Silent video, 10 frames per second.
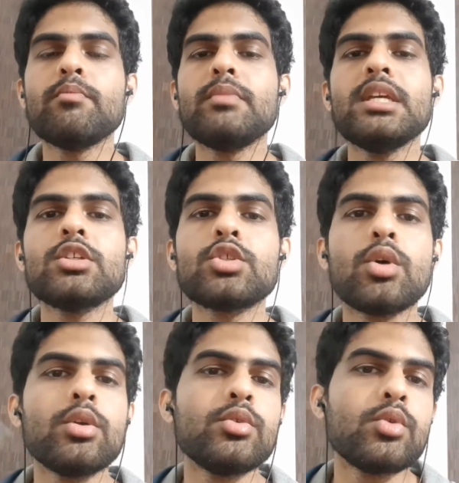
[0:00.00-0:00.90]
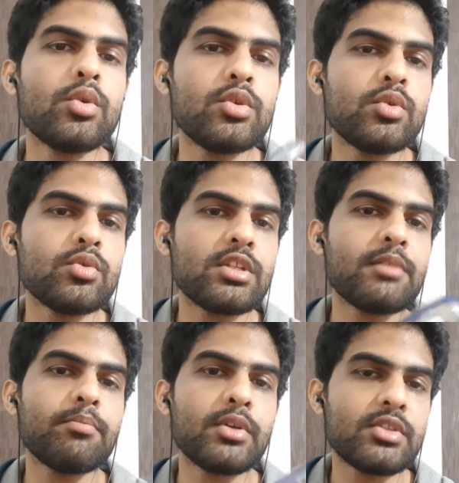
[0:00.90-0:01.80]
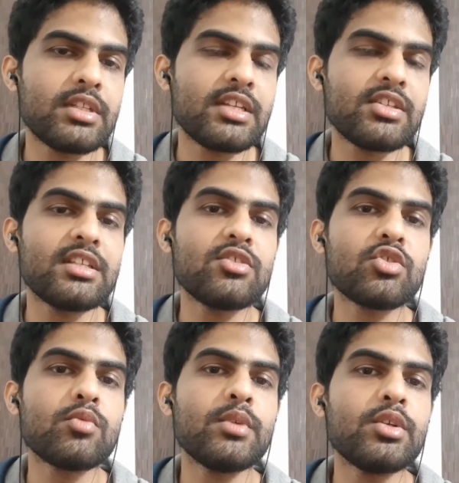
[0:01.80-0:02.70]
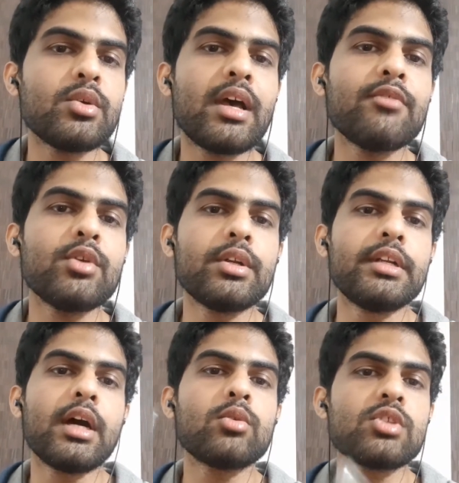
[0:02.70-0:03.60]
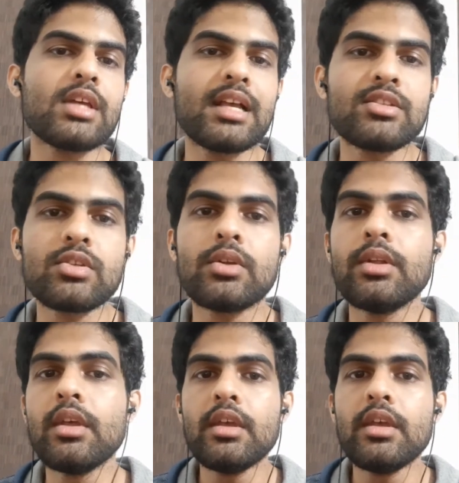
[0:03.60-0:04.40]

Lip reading: make sure you don't use that person as an instrument to have your doubts answered.